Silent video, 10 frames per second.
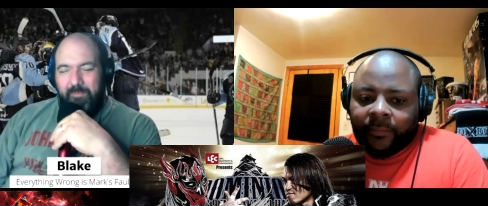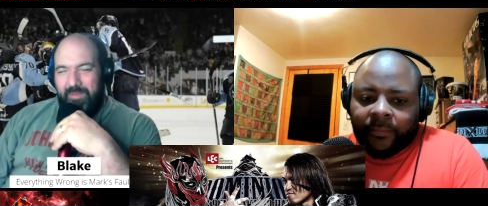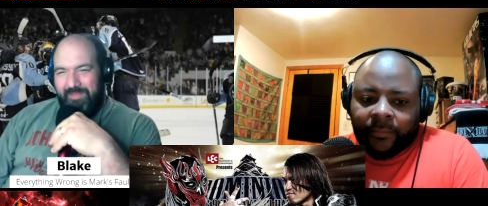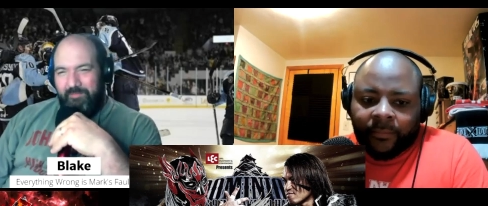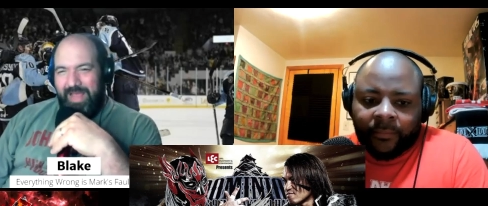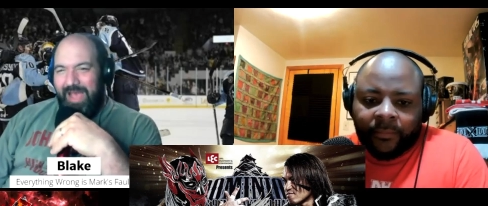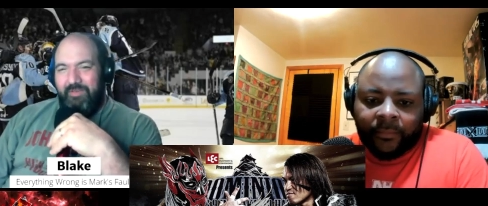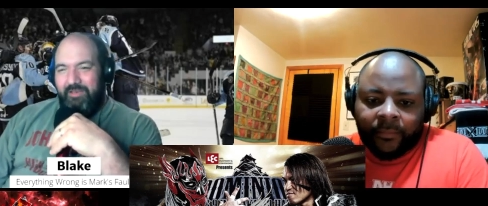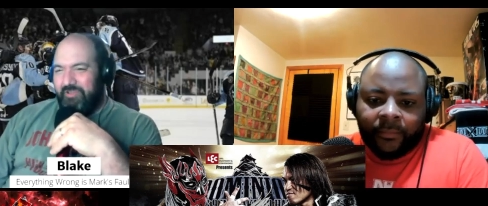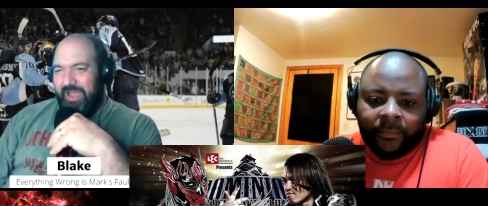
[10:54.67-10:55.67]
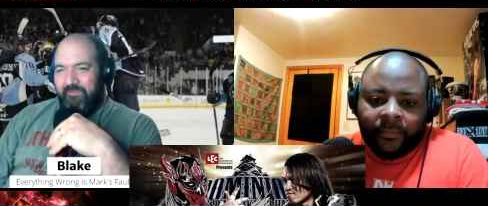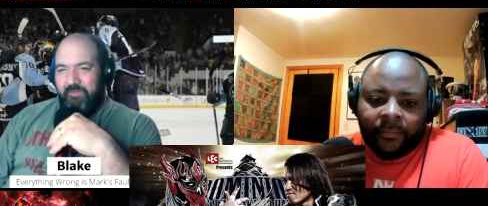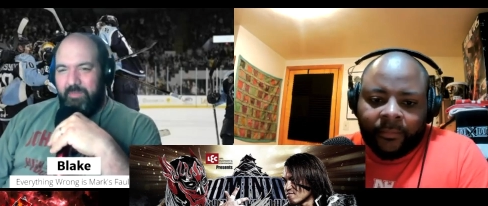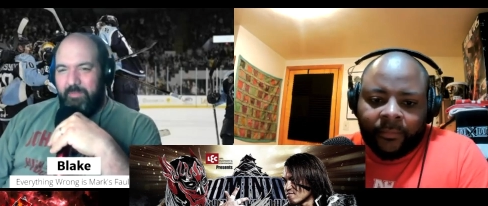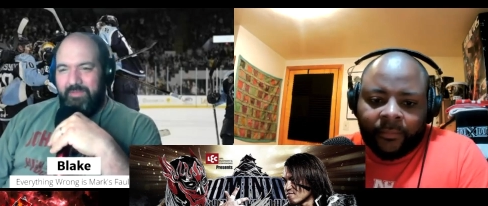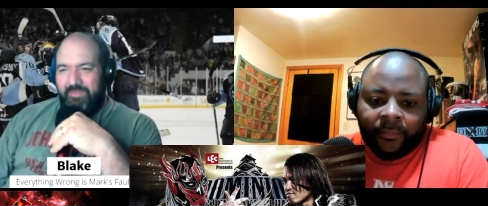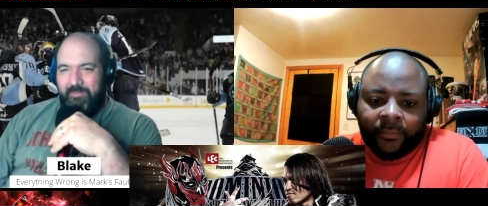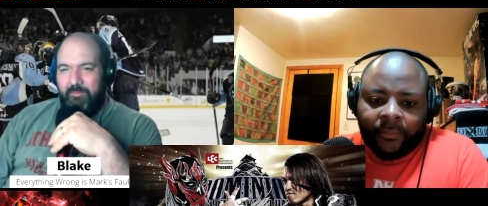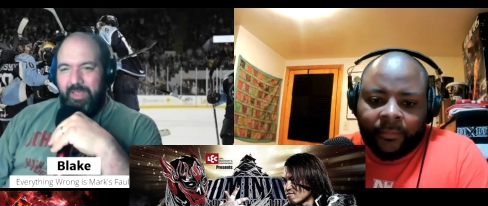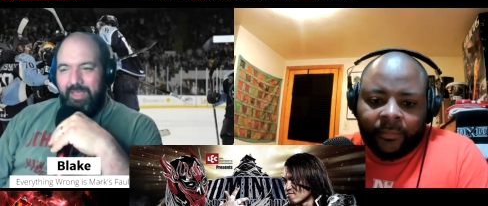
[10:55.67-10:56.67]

Speaker 1: Heavyweight at this point? I've lost track of the belts at this point.